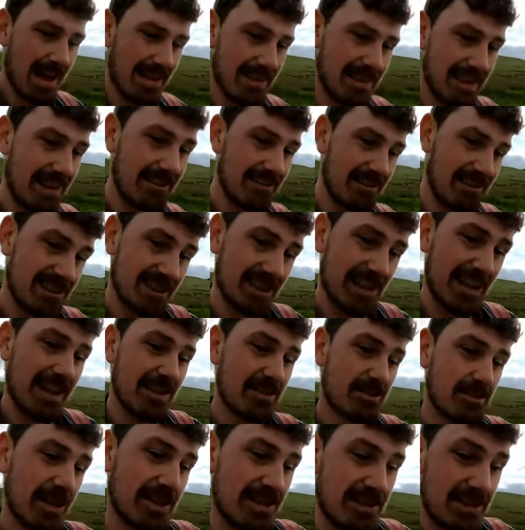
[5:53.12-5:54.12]
There is an
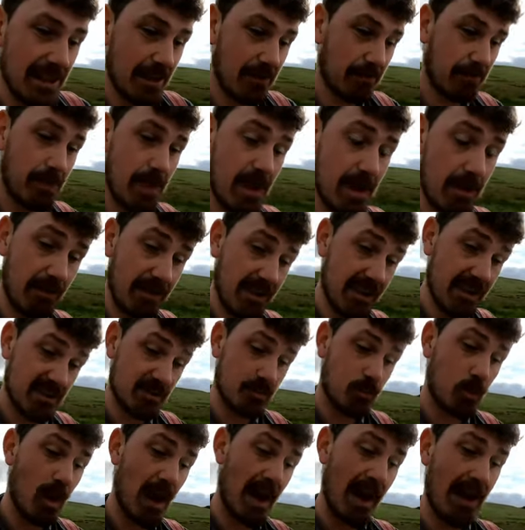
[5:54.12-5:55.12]
interesting theory
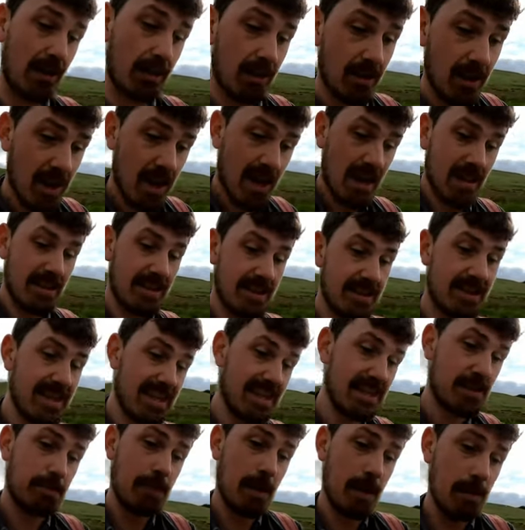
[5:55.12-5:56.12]
as well that
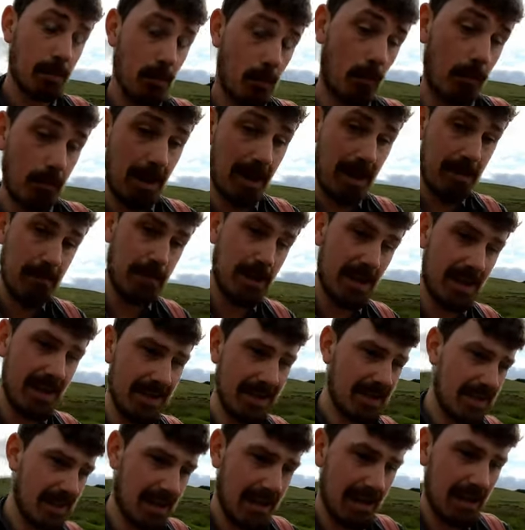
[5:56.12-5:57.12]
these people may
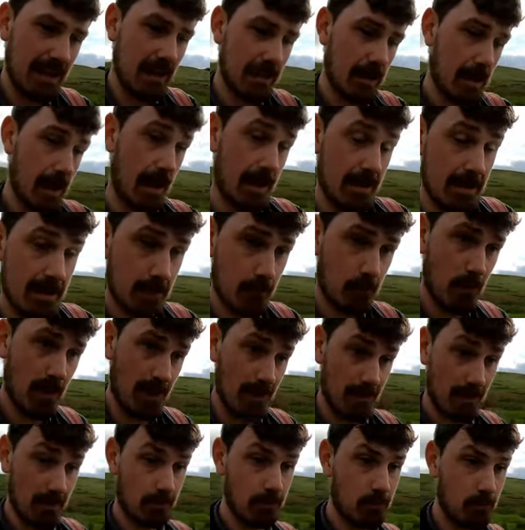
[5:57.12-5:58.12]
be
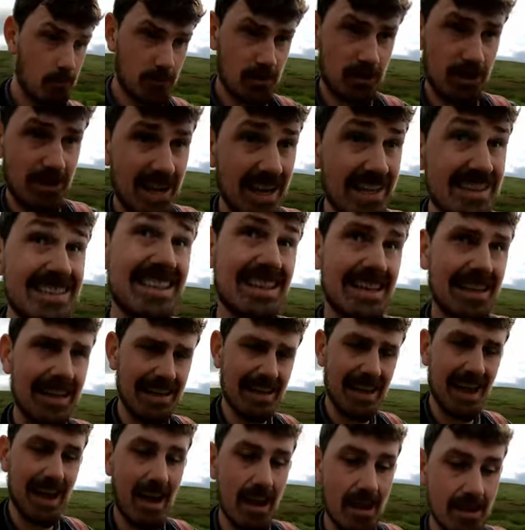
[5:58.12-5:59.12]

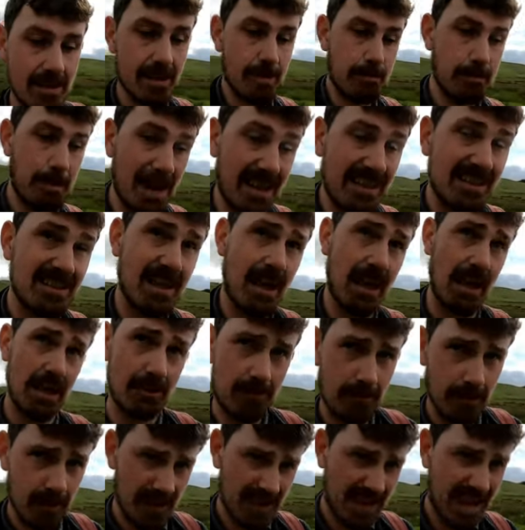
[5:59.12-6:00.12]
genetically they are the
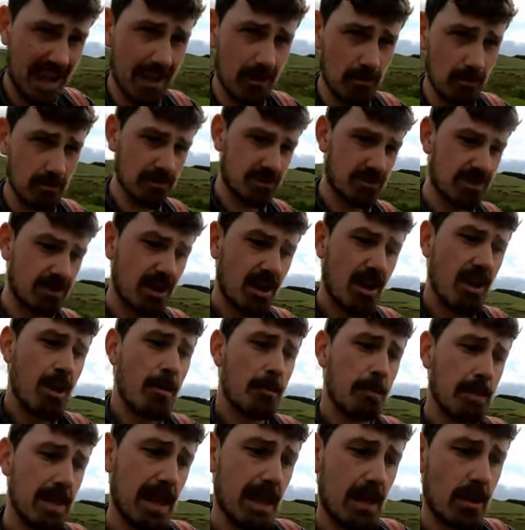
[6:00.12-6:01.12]
baseline for the Celts,
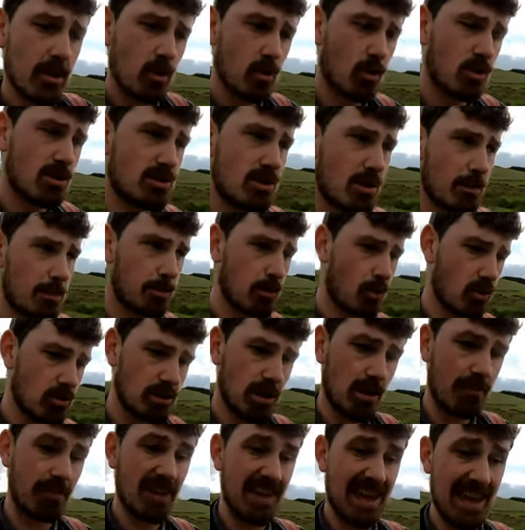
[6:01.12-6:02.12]
but they could also have
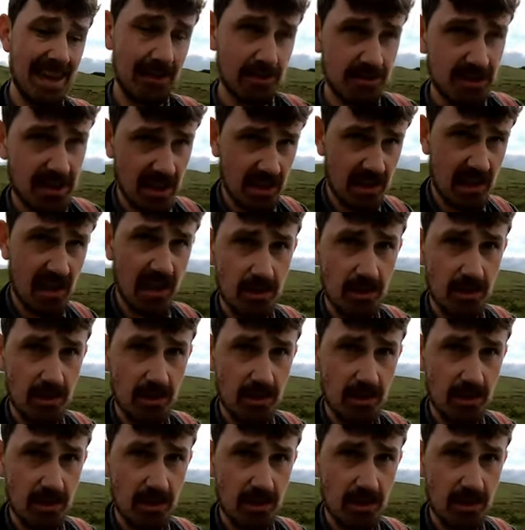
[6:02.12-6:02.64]
brought over Celtic